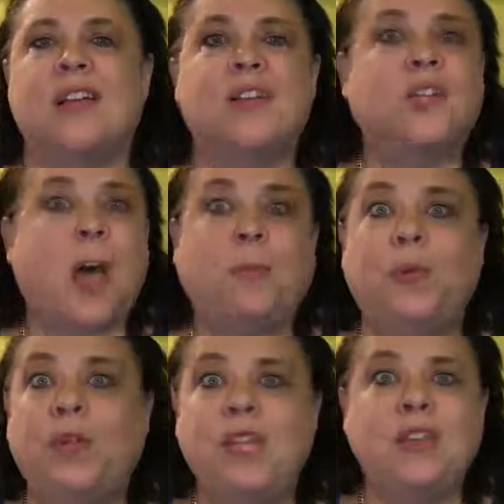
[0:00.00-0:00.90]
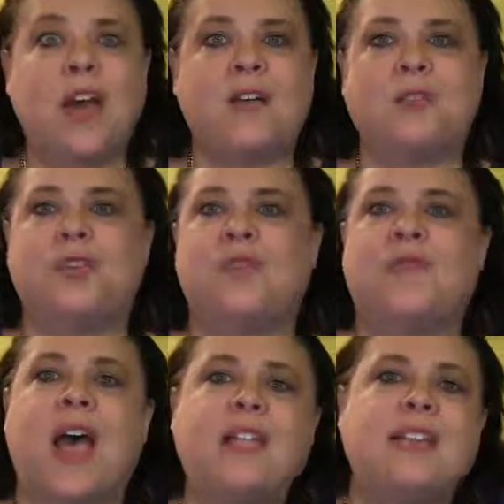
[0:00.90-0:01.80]
Stop looking to others to
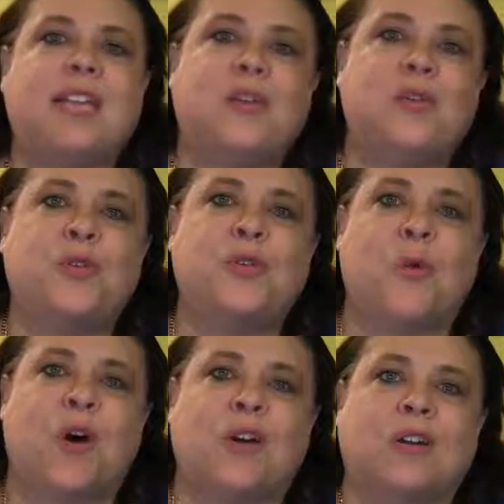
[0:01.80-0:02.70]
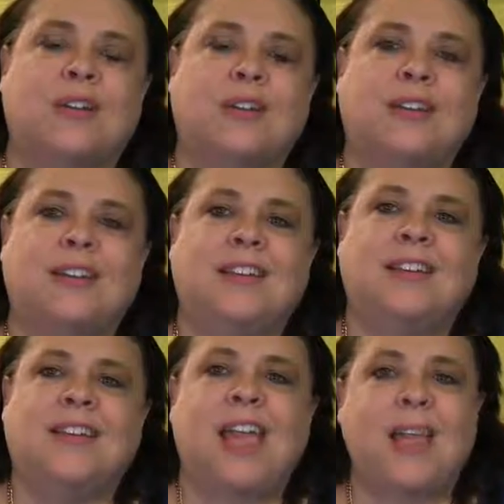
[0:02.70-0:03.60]
validate who you are
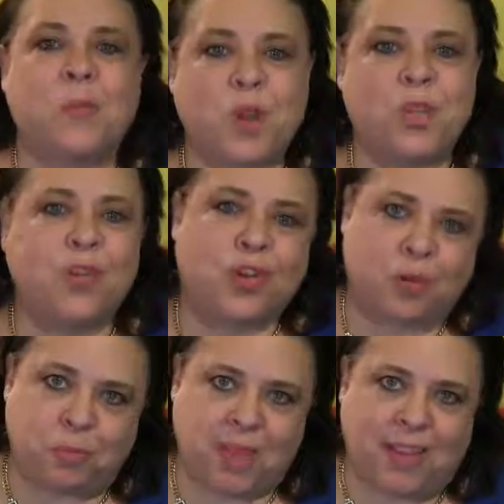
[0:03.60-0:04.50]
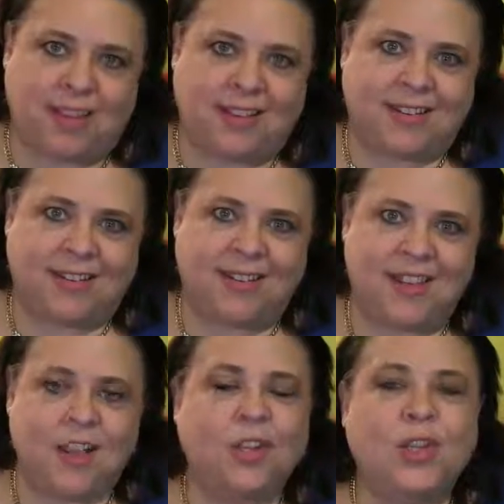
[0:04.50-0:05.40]
and what you should be.
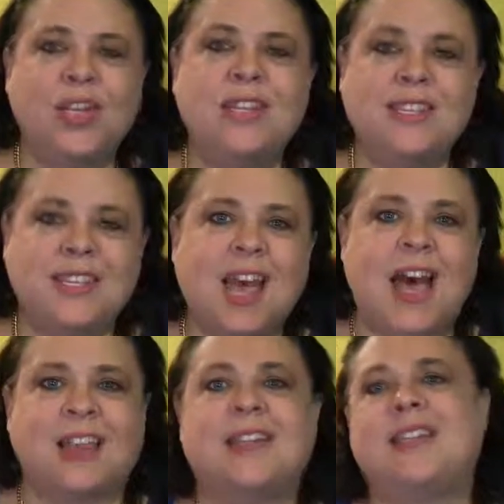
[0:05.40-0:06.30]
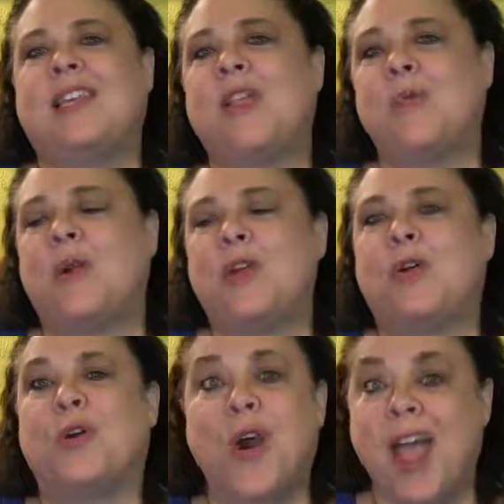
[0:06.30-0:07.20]
Look inside and celebrate
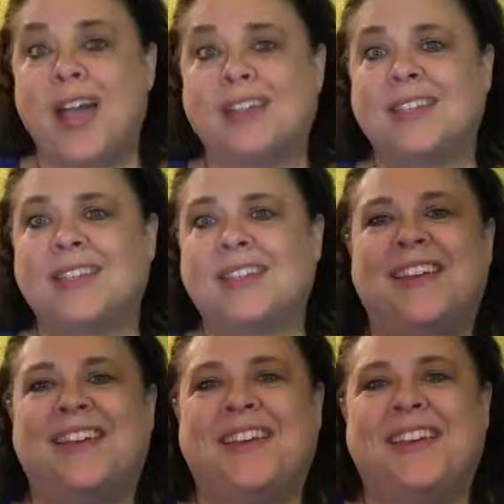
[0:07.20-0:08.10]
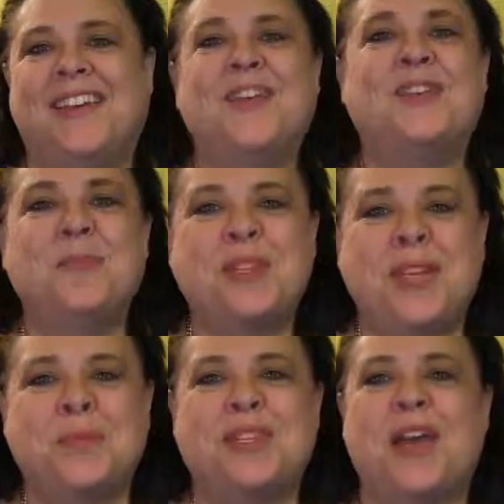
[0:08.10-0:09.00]
your cracks." Here are some
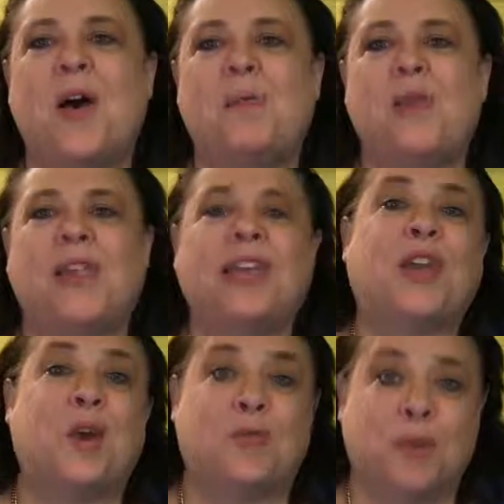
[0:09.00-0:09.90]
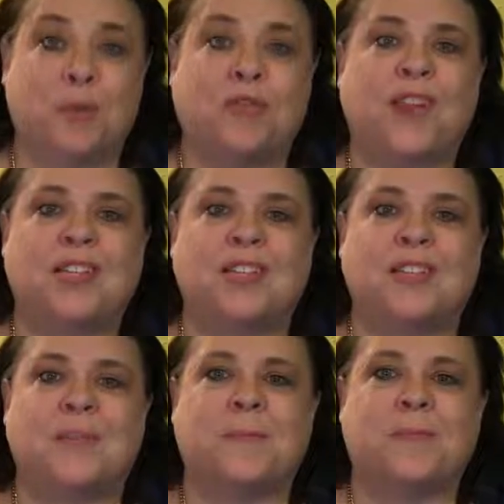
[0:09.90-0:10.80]
tips to help you let go of your
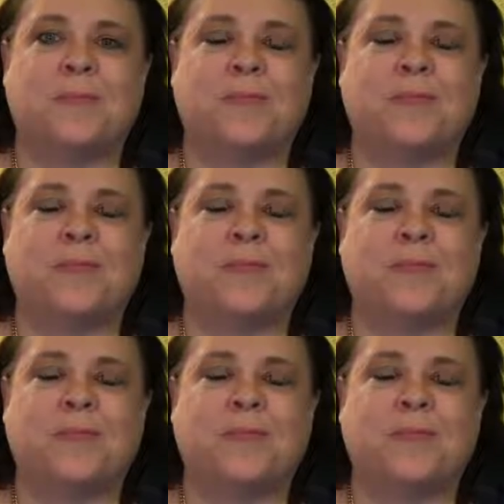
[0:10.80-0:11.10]
perfectionism.